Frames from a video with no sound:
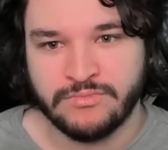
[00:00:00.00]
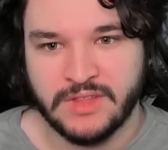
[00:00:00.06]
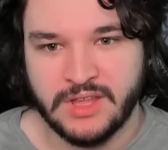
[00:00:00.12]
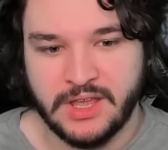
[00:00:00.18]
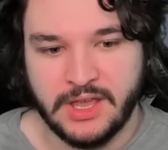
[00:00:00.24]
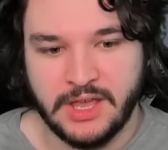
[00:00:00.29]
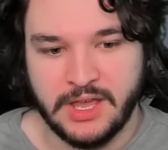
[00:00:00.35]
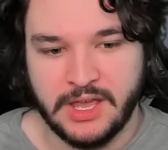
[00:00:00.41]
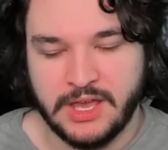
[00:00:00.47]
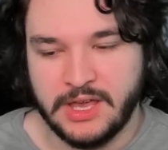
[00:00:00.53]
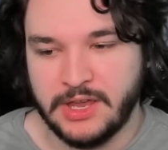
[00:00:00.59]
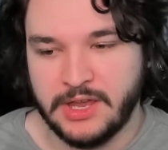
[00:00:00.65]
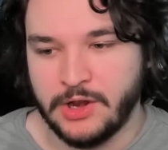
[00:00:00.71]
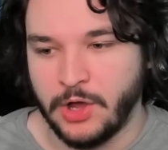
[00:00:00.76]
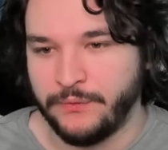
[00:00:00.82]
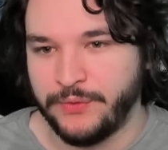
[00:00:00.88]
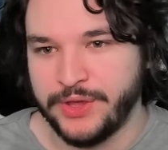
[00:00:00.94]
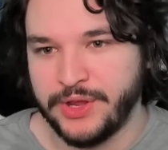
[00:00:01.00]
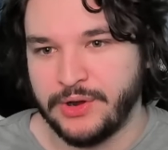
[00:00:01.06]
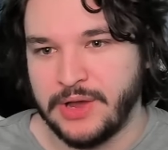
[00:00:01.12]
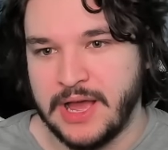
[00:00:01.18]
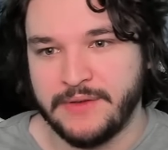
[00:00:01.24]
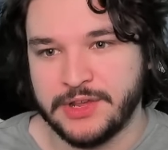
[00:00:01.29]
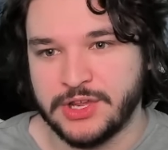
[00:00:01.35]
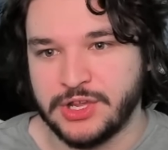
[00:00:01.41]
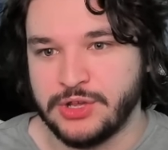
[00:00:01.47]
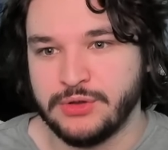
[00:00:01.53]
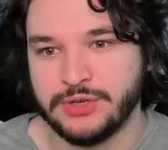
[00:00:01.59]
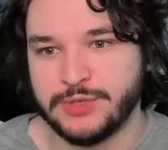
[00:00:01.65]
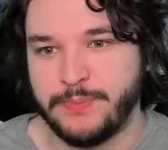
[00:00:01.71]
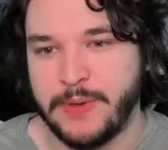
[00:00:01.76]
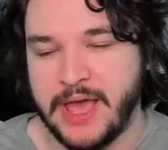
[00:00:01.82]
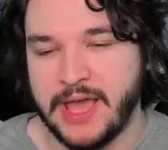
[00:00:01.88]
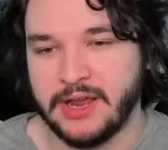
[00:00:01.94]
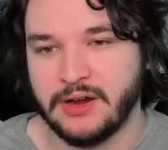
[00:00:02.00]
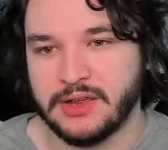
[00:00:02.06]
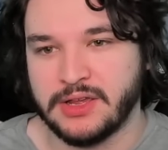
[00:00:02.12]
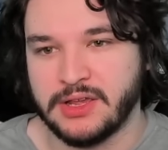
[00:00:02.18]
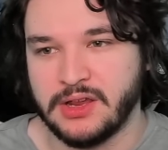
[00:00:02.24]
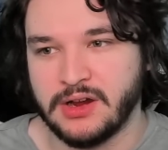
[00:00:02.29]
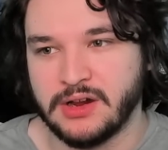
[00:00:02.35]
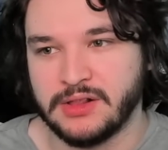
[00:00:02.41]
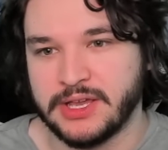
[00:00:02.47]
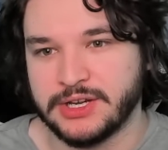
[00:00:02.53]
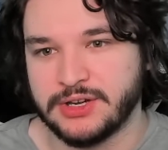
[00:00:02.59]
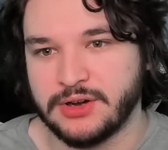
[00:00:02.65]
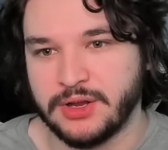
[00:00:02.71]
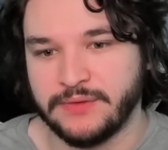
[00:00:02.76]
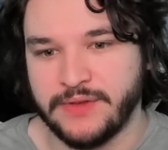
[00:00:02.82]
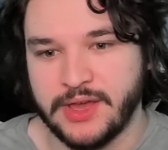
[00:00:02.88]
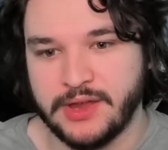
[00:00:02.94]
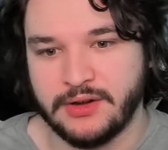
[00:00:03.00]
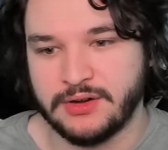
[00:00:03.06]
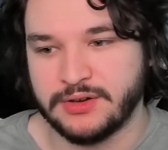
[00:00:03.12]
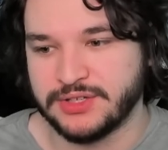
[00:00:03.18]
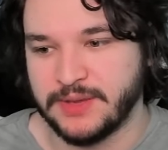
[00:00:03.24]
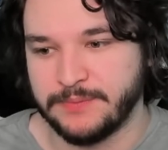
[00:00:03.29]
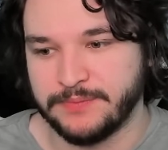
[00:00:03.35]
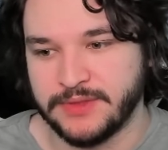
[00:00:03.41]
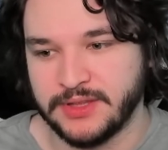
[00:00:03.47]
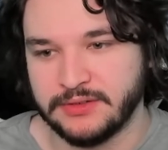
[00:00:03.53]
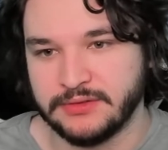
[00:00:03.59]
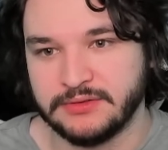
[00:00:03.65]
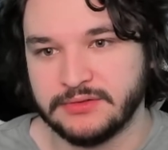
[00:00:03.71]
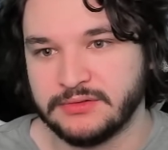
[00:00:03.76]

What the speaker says: And hopefully don't have a huge banger here like a Darth Vader or something.